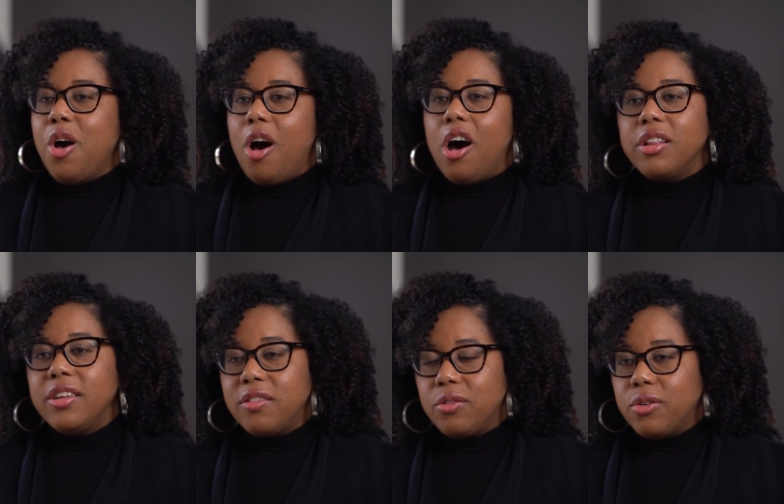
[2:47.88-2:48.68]
all
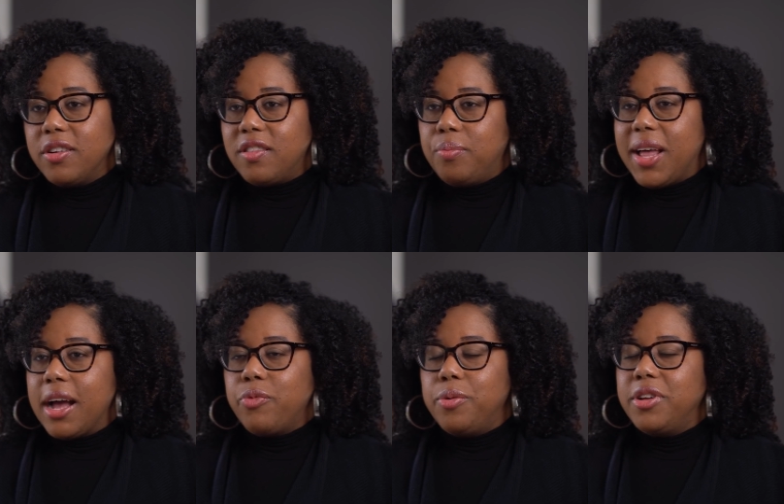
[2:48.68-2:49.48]
these stories of
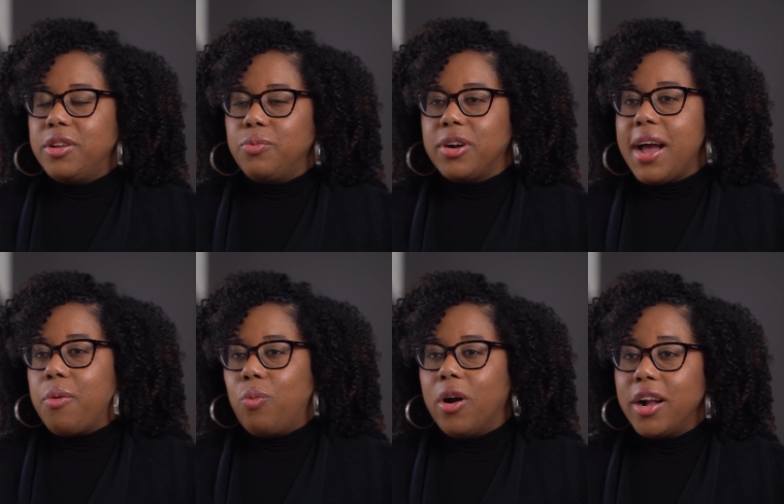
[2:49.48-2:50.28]
black women, we're
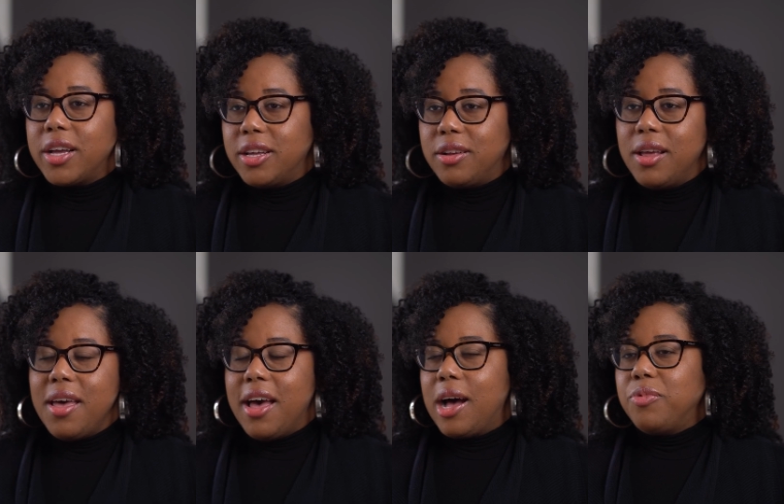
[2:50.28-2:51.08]
at work and
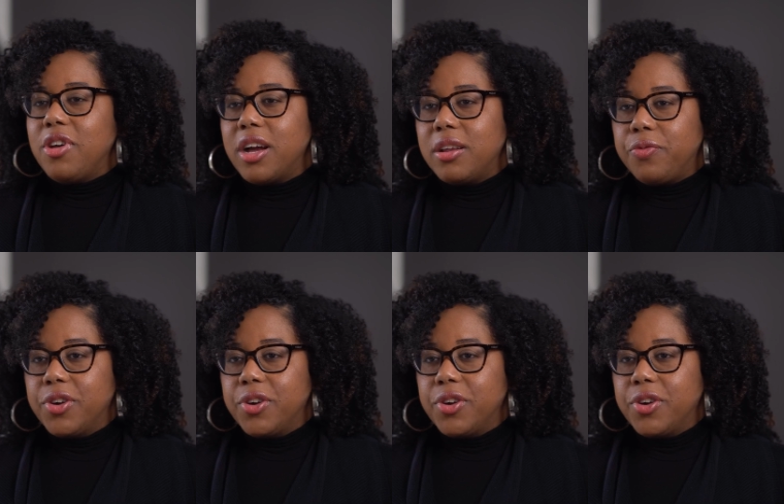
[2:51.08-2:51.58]
I'm talking to